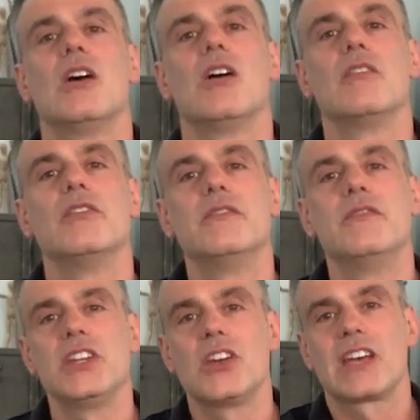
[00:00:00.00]
of the
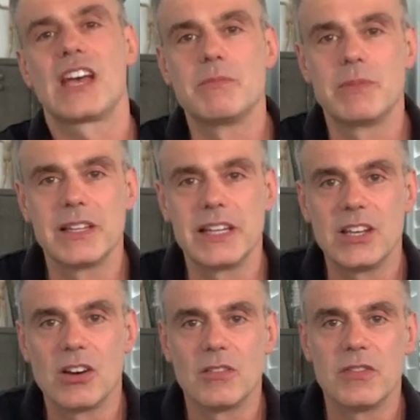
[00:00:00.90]
video capability
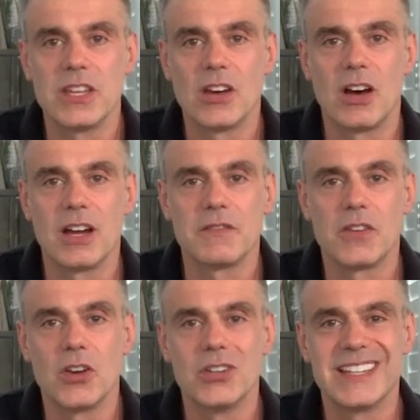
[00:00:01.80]
of the
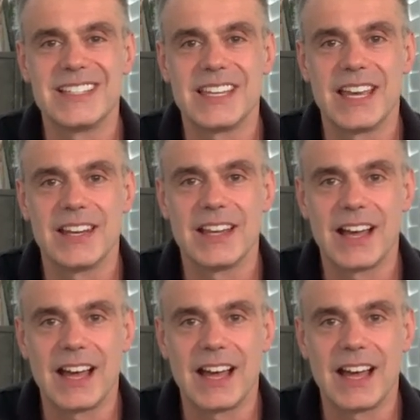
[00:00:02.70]
iPhone XR.